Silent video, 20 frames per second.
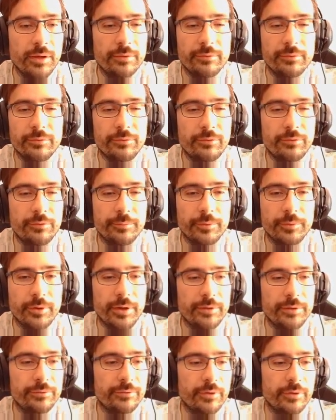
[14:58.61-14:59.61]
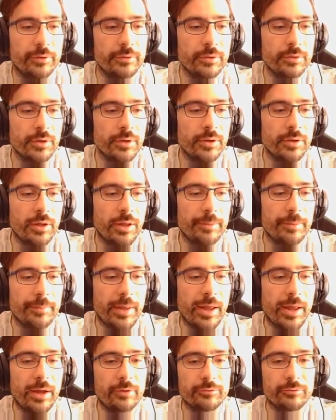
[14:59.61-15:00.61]
excuse me, not end zone,
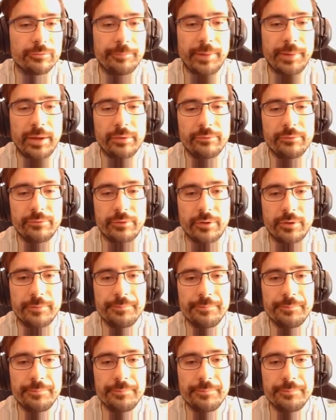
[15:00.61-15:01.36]
outer bound zone,